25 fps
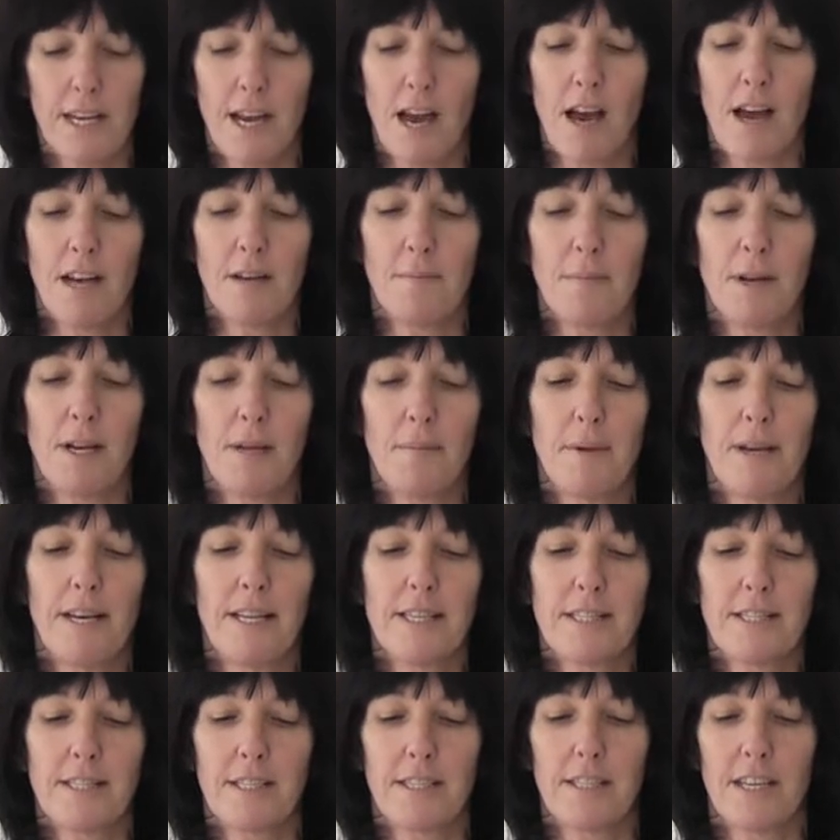9
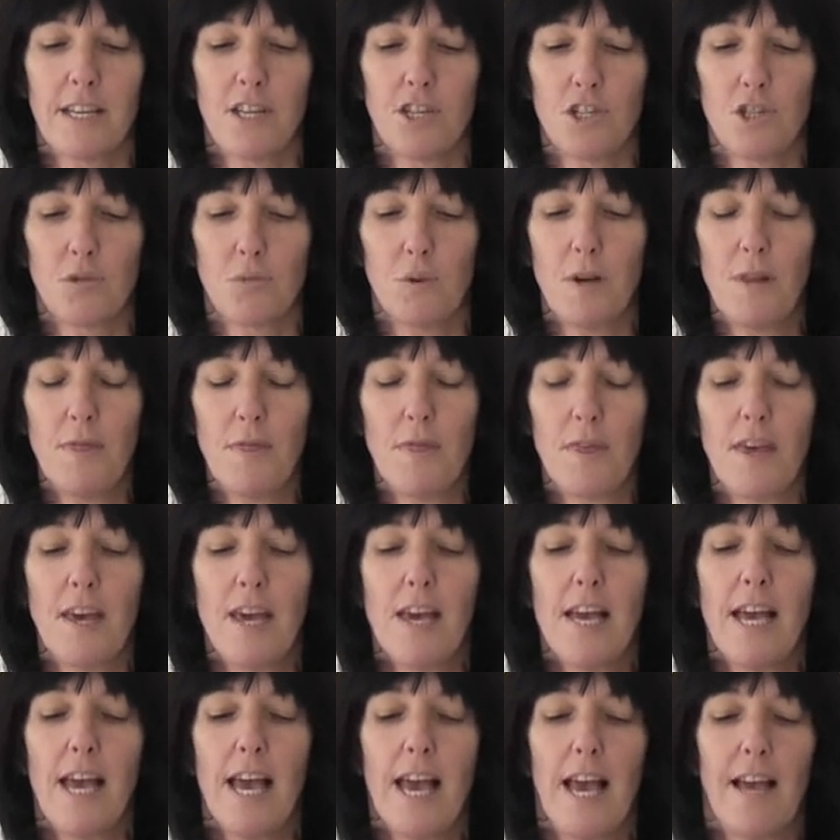millimeter stitch width
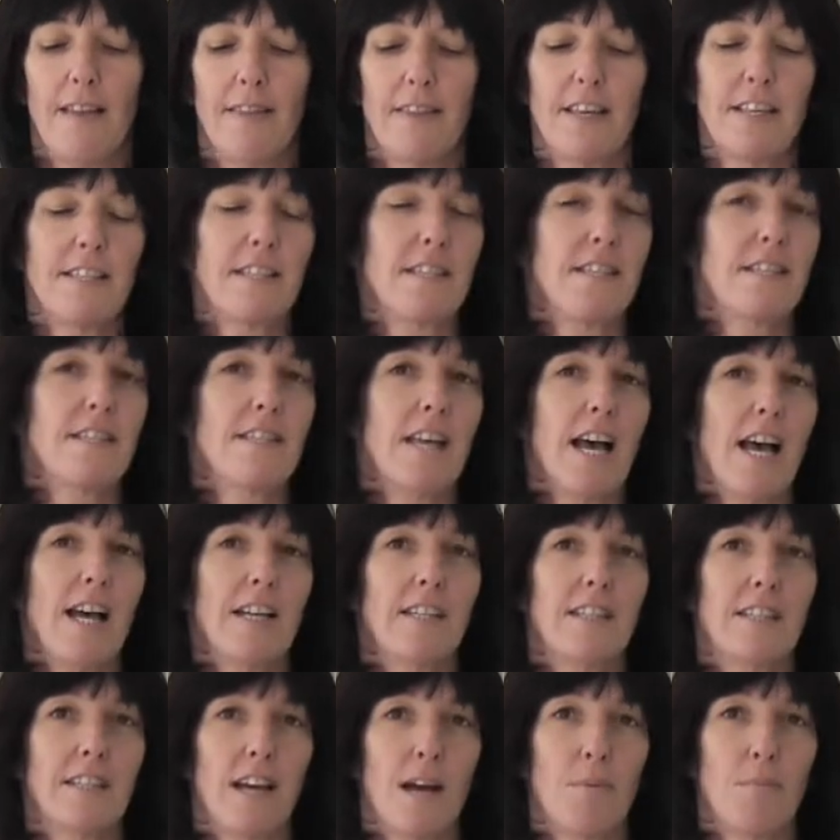and this is
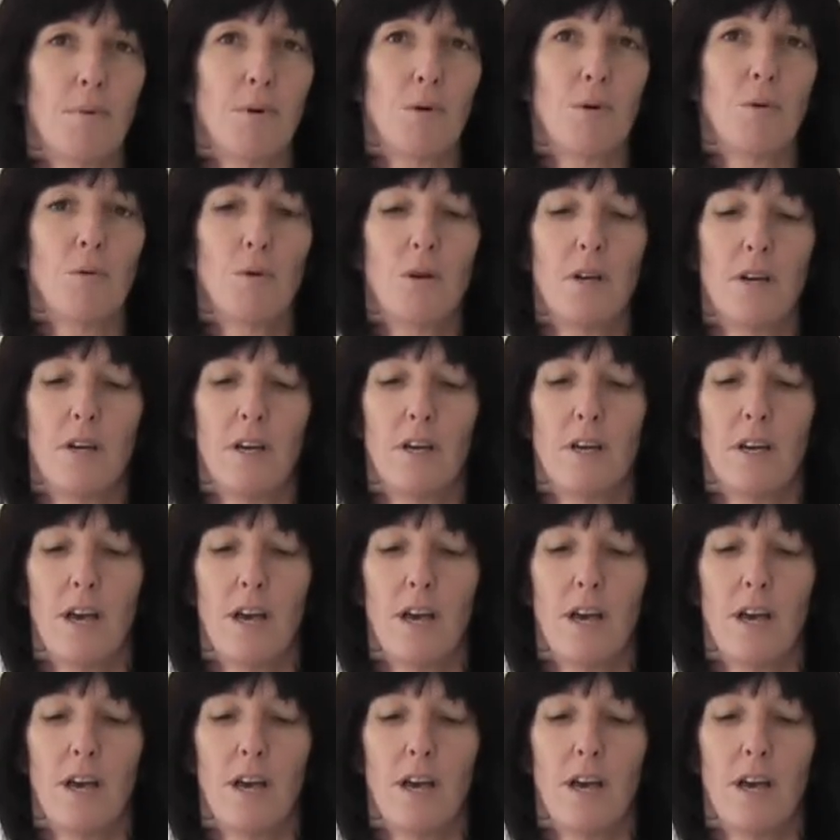a double